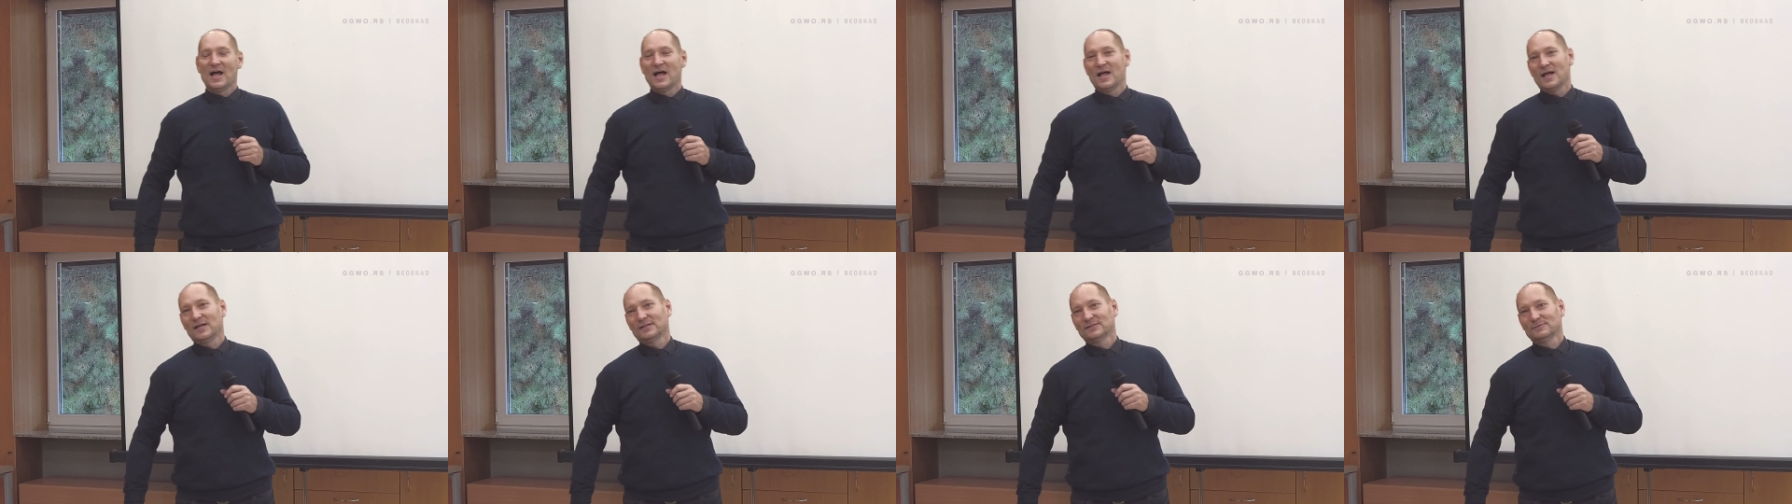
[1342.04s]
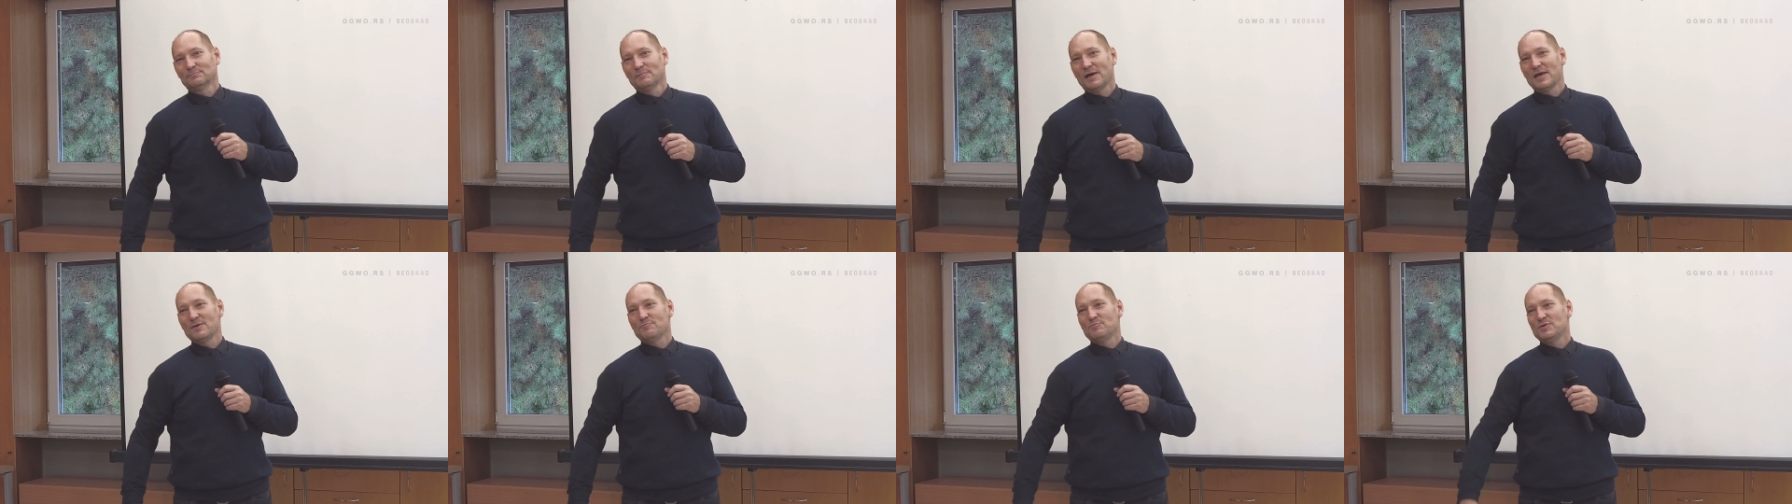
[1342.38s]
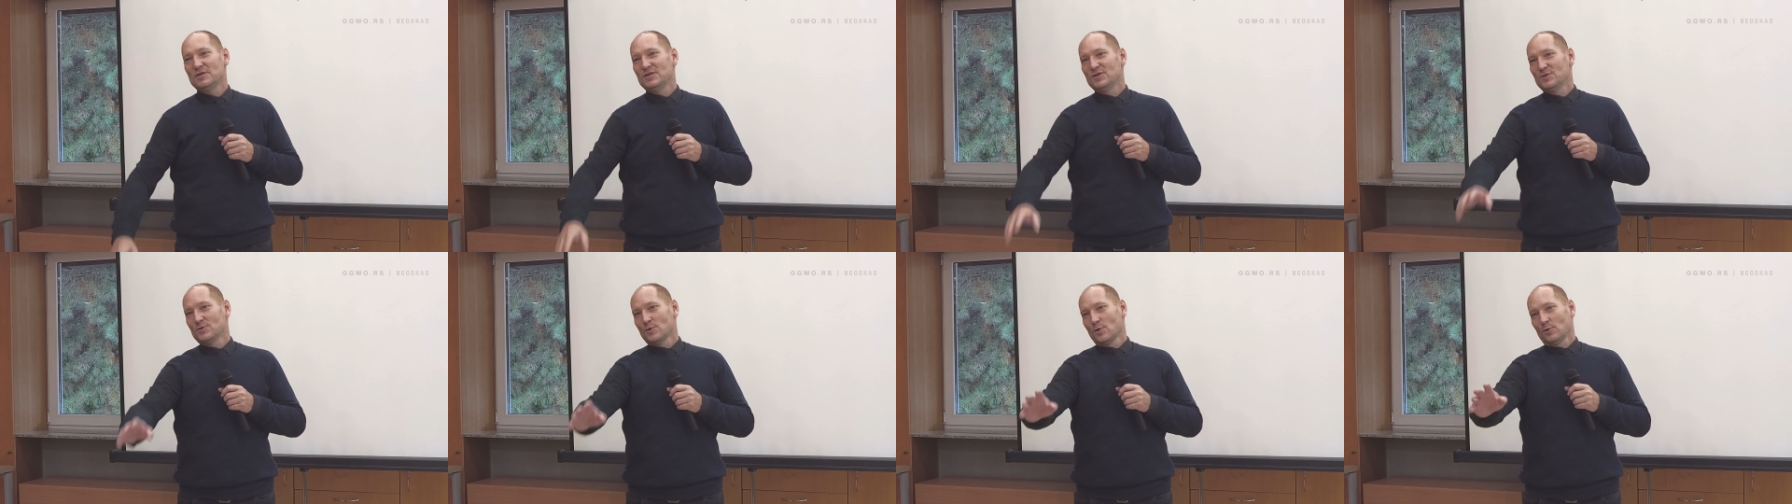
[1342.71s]
And
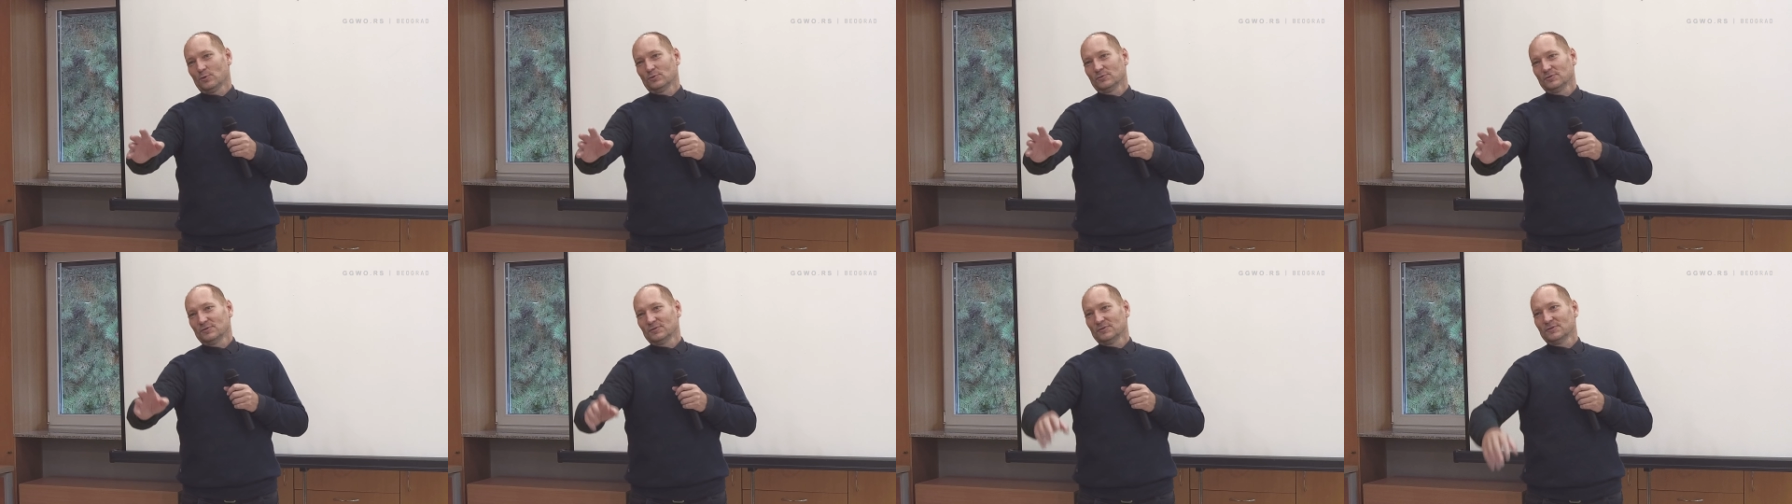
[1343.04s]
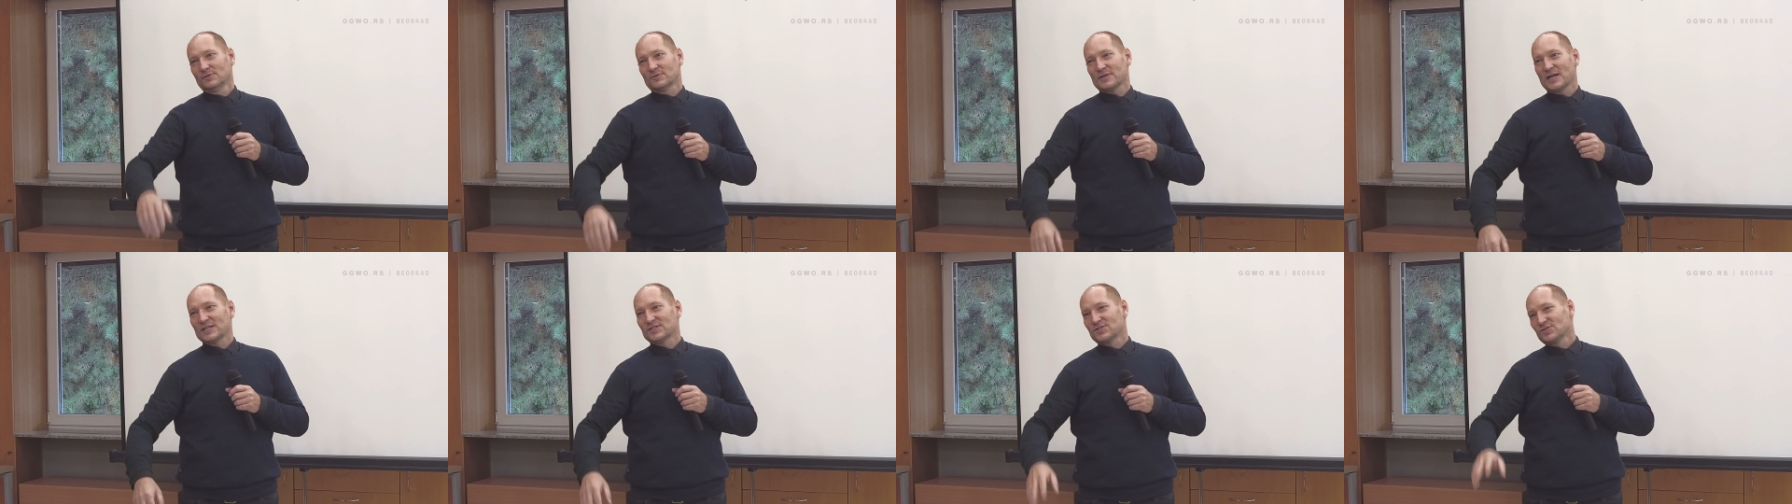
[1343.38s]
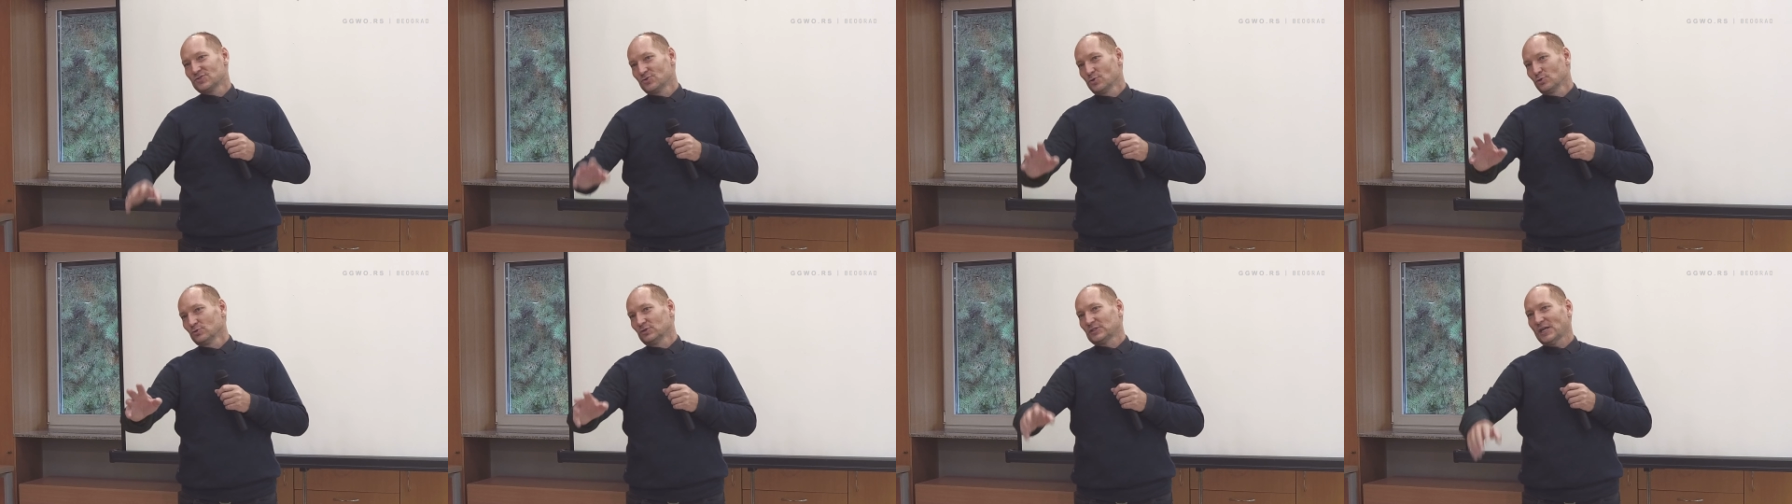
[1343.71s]
maybe, you know,
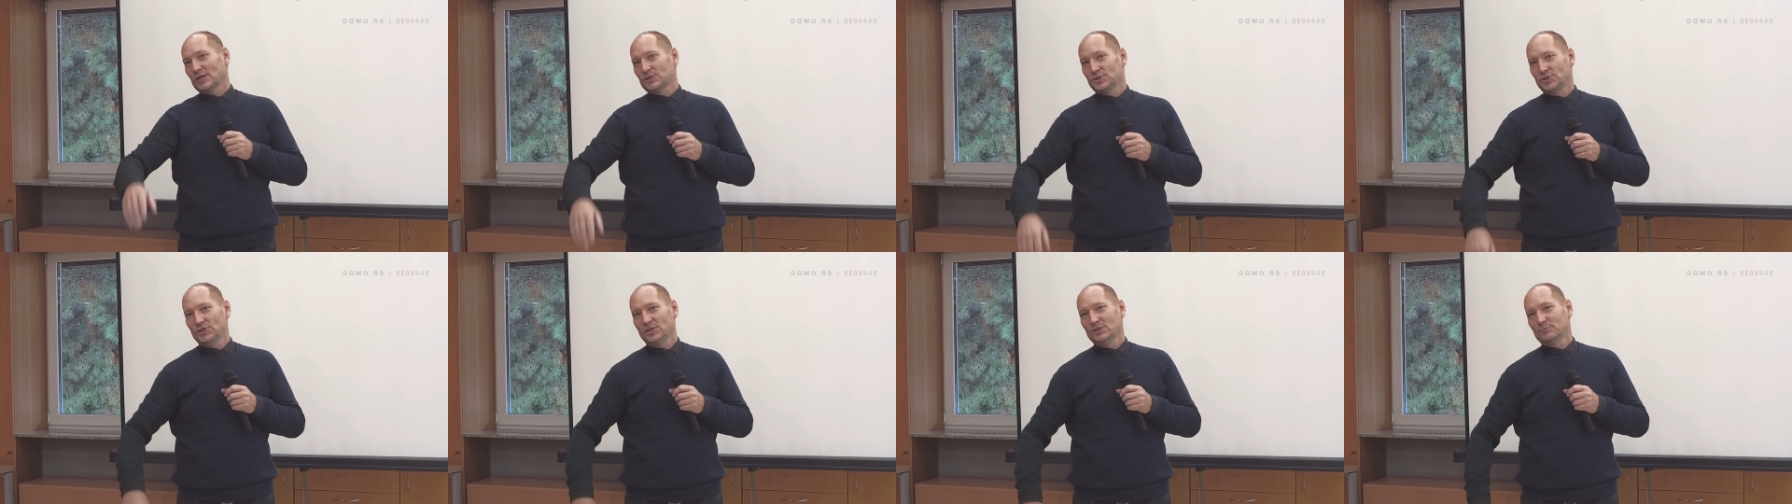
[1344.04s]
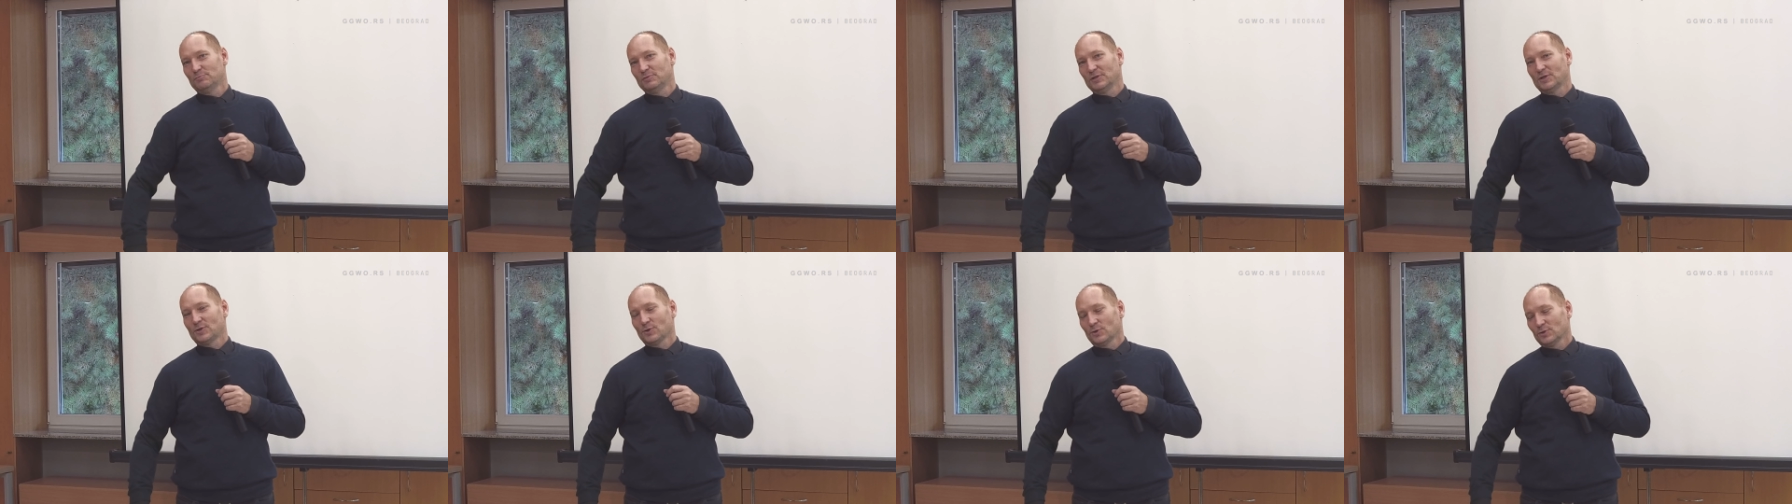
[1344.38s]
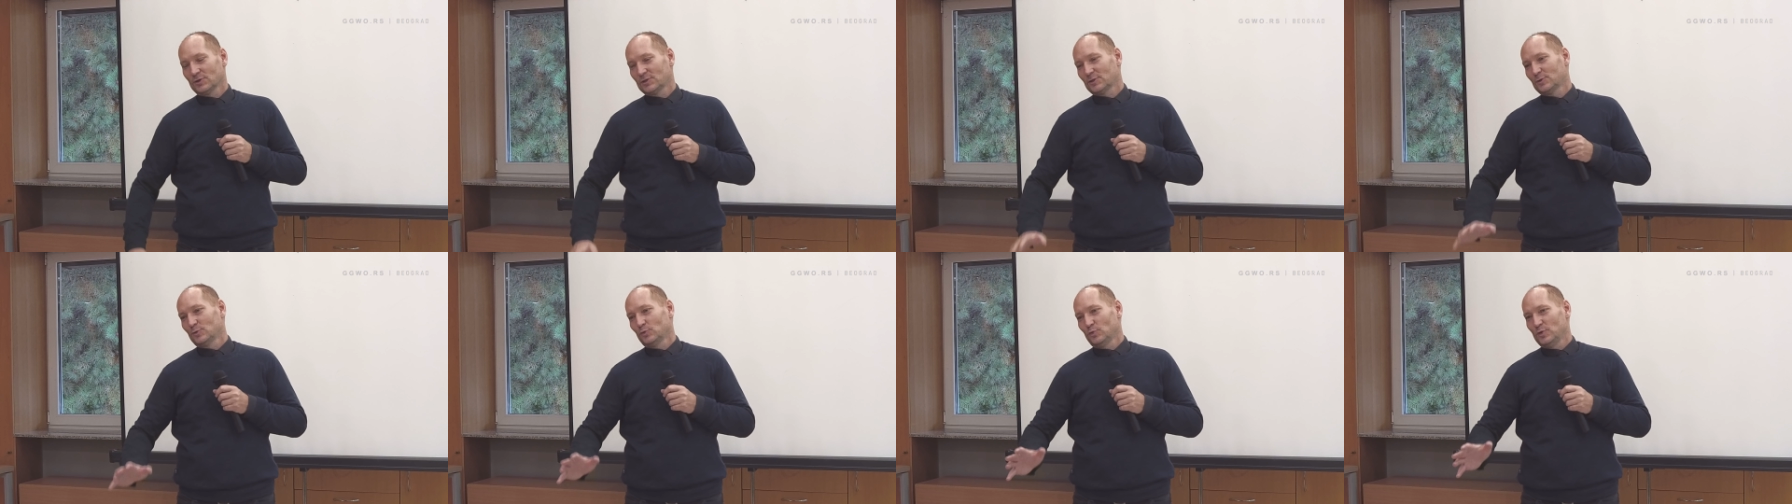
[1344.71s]
rather don't touch it
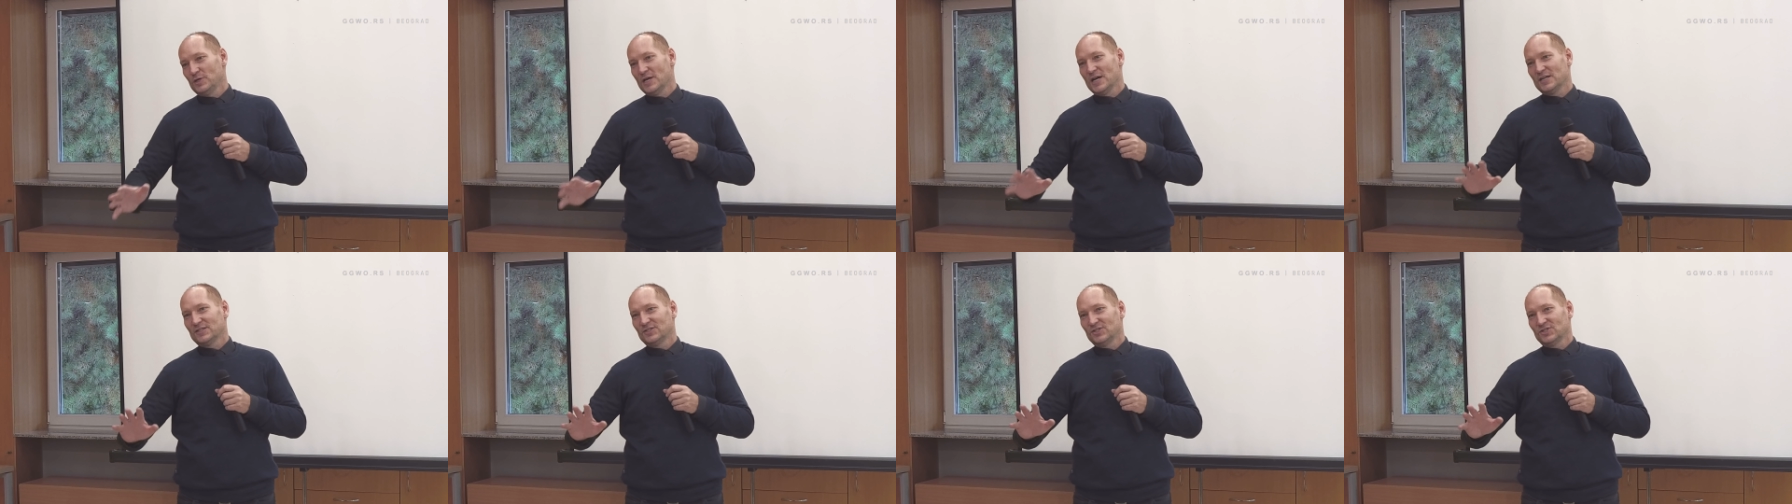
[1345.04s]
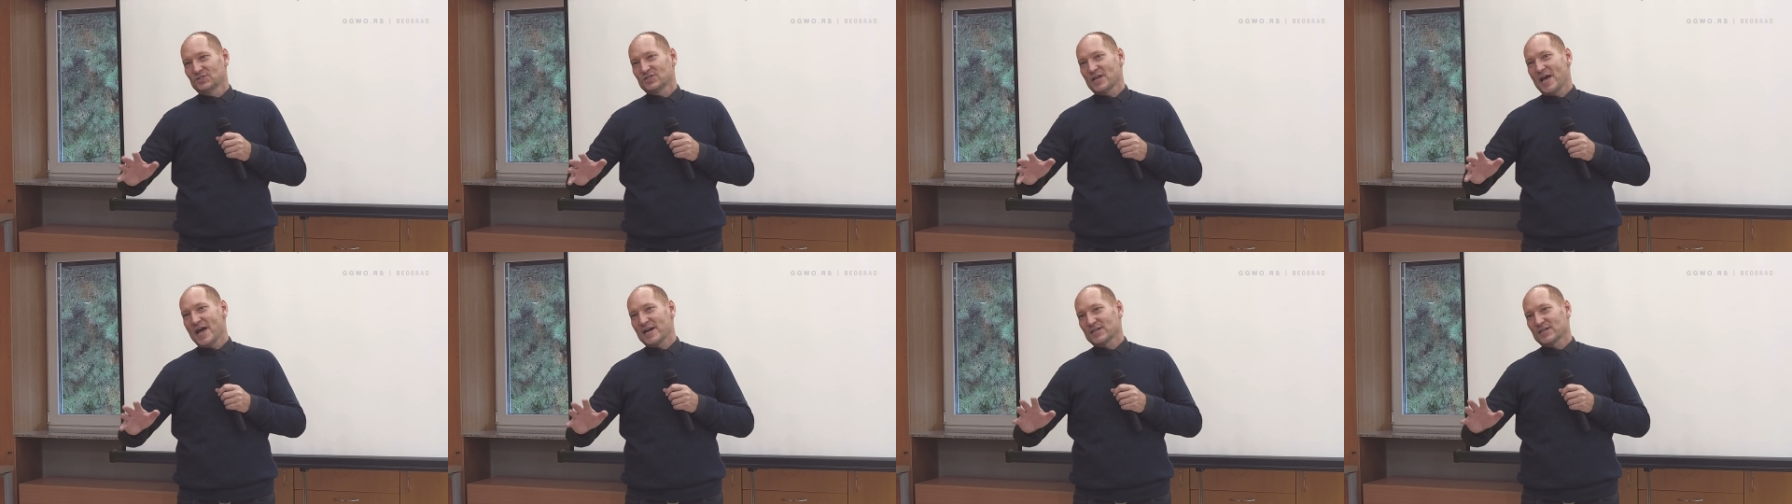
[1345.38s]
because we had this